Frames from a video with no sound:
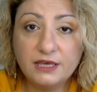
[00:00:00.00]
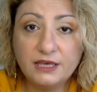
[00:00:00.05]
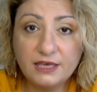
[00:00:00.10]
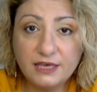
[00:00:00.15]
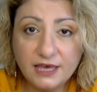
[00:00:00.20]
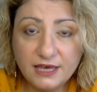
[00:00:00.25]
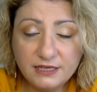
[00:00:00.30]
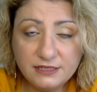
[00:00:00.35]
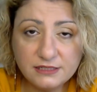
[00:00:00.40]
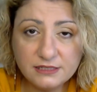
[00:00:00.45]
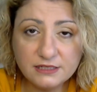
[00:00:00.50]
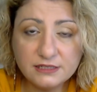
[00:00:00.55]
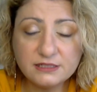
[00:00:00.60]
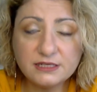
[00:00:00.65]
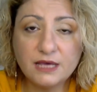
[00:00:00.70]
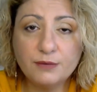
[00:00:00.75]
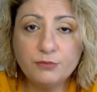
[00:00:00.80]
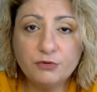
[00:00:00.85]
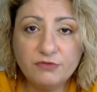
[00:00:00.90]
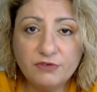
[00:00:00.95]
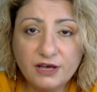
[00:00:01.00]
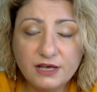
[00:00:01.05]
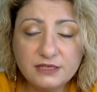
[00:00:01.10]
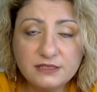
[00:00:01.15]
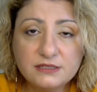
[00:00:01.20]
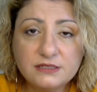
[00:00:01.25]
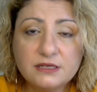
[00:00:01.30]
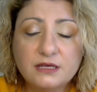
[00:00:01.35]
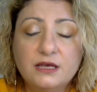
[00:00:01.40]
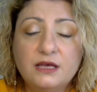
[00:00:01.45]
Yes, some of us
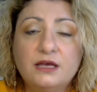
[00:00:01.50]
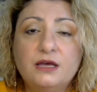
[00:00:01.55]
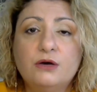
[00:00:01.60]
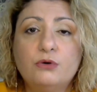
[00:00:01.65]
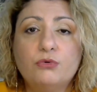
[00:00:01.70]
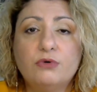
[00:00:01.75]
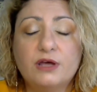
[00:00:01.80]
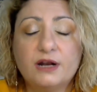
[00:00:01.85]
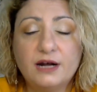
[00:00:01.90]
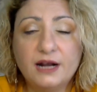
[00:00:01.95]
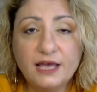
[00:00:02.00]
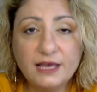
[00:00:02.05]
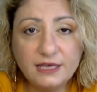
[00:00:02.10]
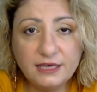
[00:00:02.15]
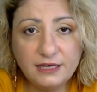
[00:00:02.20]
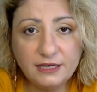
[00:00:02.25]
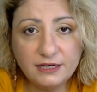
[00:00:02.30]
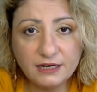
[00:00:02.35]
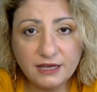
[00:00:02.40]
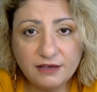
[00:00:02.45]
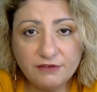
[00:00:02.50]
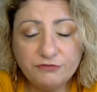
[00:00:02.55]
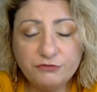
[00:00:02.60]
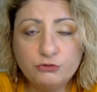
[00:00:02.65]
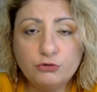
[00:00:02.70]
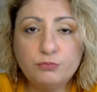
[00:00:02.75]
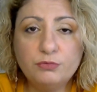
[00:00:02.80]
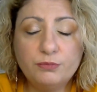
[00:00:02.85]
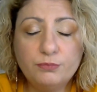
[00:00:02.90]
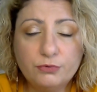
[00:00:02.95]
were lucky enough
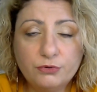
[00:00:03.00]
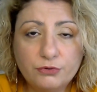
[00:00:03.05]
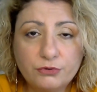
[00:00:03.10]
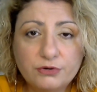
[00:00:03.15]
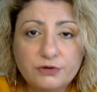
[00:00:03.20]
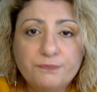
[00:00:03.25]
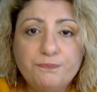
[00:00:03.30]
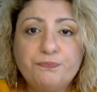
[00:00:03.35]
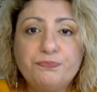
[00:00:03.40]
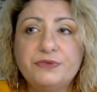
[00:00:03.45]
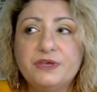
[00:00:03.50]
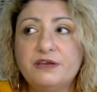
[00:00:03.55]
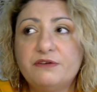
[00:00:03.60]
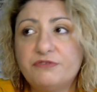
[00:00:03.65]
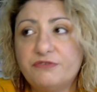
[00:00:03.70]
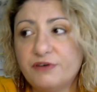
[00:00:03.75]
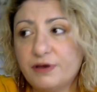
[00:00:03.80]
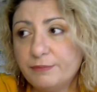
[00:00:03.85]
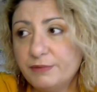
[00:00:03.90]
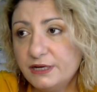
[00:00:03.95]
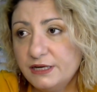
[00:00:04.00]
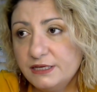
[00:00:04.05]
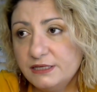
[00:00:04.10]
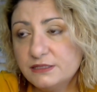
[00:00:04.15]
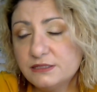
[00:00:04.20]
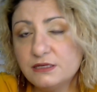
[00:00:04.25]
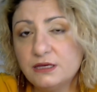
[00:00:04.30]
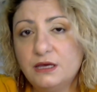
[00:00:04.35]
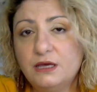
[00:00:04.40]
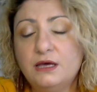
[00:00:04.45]
to be born in
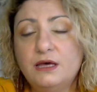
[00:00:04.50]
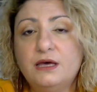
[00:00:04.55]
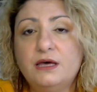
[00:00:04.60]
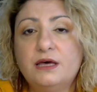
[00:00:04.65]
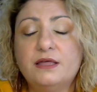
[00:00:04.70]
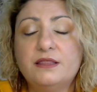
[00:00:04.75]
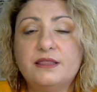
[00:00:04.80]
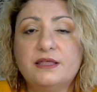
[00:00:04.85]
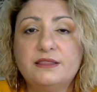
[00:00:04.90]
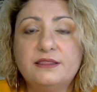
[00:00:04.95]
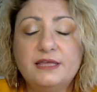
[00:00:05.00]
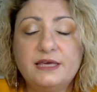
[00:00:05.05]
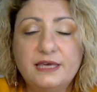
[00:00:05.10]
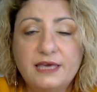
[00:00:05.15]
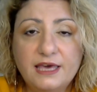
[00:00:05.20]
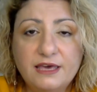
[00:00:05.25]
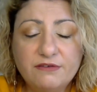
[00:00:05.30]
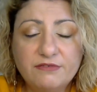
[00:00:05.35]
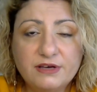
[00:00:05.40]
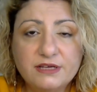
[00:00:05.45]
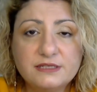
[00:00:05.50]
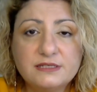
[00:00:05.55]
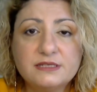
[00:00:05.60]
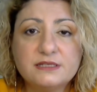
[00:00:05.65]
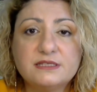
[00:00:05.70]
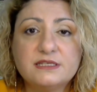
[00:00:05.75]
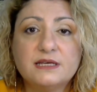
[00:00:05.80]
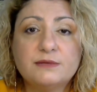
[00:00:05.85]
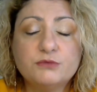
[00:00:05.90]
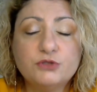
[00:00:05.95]
families that they gave us
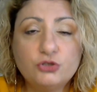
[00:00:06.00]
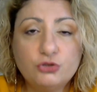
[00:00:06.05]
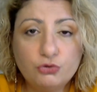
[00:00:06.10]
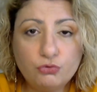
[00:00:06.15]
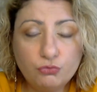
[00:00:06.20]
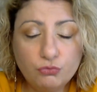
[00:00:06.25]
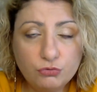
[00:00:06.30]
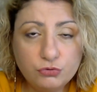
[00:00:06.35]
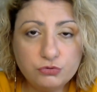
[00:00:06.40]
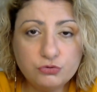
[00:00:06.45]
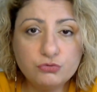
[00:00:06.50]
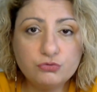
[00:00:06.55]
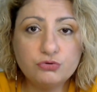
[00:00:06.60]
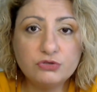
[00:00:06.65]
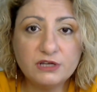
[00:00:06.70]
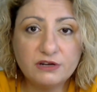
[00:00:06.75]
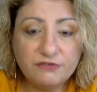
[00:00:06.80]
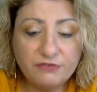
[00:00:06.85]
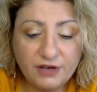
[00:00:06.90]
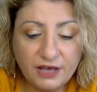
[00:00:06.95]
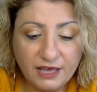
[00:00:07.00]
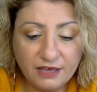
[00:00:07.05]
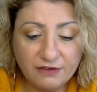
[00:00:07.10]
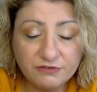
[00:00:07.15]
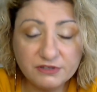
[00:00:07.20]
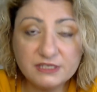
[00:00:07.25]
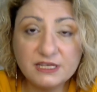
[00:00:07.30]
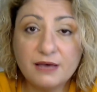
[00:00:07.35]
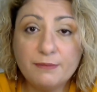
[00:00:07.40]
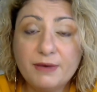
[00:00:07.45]
some tools to survive.
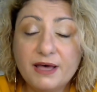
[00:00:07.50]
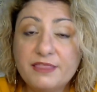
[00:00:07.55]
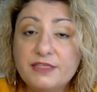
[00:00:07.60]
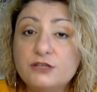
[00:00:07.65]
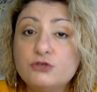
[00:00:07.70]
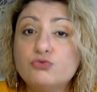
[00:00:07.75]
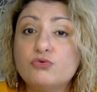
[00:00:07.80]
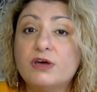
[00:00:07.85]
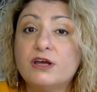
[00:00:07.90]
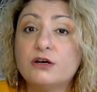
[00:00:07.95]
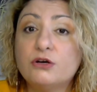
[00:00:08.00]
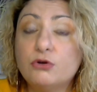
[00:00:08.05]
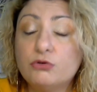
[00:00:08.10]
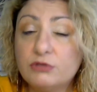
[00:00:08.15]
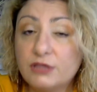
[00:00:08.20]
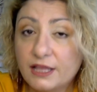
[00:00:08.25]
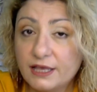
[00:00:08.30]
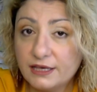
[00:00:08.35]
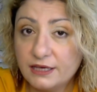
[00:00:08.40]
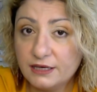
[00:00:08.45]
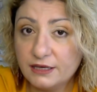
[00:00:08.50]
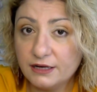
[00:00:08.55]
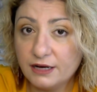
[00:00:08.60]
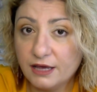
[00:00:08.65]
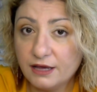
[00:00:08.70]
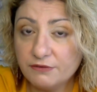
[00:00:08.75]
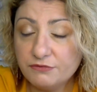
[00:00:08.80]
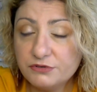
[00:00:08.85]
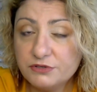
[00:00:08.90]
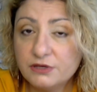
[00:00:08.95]
Some others were not lucky
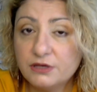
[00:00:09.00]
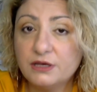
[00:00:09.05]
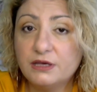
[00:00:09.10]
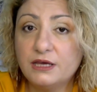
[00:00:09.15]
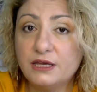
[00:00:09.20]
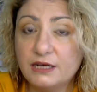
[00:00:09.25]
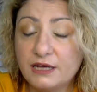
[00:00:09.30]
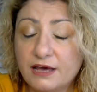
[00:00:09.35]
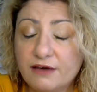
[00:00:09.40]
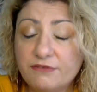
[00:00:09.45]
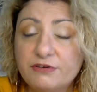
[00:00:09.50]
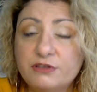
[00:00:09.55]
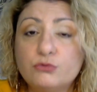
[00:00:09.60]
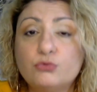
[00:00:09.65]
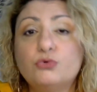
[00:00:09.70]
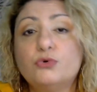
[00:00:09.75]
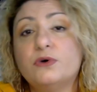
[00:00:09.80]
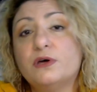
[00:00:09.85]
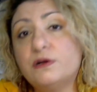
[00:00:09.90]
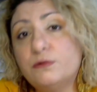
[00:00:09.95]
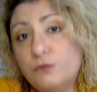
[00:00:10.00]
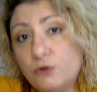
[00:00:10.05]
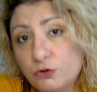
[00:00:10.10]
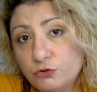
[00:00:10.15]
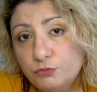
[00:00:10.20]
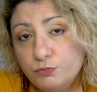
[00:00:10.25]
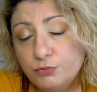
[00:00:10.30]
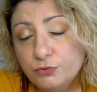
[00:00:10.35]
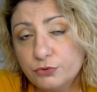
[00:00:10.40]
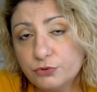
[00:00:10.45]
enough, enough, and we were
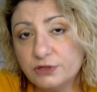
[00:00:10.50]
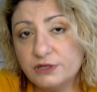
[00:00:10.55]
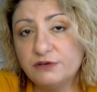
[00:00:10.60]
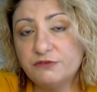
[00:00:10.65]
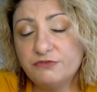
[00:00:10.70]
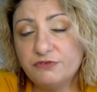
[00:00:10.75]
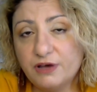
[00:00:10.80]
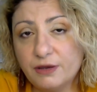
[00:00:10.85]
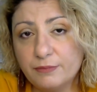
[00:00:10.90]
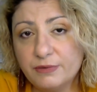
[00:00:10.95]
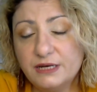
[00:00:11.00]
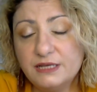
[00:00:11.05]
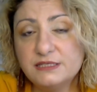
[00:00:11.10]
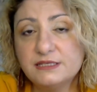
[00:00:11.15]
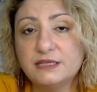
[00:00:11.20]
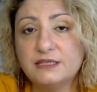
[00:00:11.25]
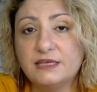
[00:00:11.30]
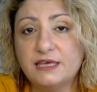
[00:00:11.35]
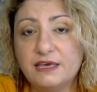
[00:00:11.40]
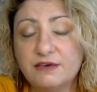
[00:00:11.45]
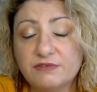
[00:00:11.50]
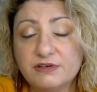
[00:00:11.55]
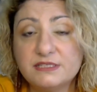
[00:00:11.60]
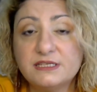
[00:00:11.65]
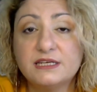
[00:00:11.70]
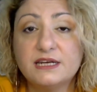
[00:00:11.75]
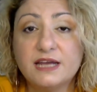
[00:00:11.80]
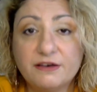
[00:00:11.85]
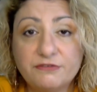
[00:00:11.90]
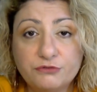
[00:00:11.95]
not born in families that gave us
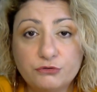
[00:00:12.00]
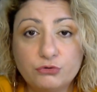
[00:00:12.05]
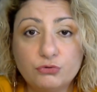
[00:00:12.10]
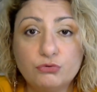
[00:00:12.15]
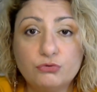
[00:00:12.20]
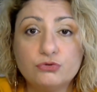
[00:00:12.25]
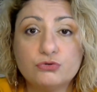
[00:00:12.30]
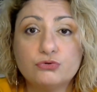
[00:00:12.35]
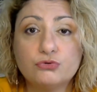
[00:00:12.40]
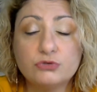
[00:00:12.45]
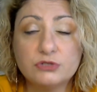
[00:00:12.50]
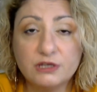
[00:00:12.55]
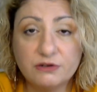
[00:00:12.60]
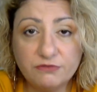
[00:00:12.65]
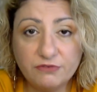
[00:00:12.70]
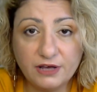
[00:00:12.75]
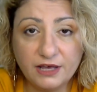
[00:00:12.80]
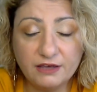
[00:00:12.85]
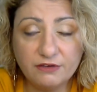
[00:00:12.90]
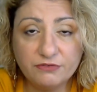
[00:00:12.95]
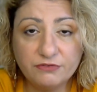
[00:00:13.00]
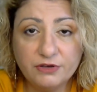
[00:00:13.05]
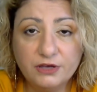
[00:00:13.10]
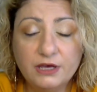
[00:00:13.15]
enough tools to survive.